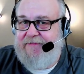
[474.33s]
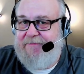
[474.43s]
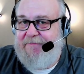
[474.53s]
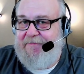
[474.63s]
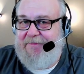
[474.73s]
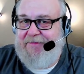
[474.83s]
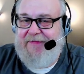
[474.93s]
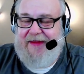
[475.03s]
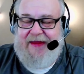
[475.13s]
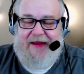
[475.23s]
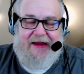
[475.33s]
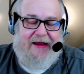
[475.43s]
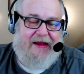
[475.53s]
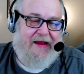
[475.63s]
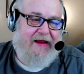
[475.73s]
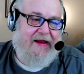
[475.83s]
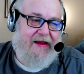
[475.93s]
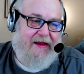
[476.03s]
(no one is talking)